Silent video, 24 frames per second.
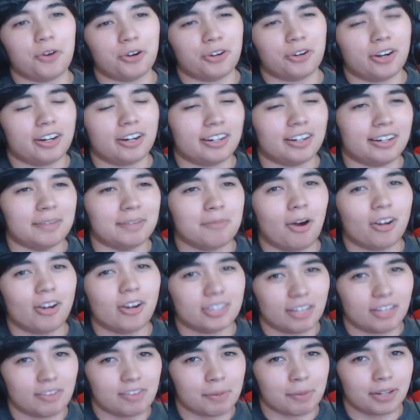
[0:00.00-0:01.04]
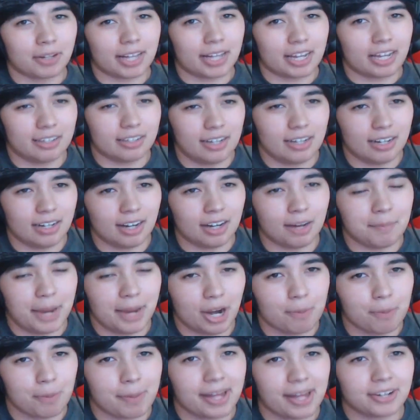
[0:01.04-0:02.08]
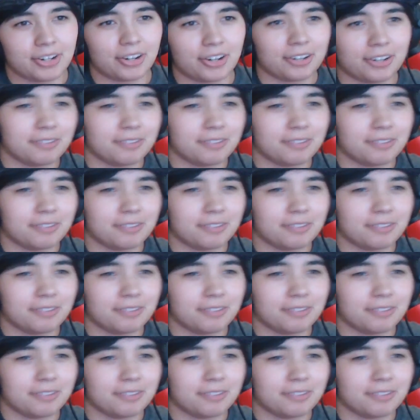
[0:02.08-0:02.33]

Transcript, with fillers: um our lovable eh, um Airbender.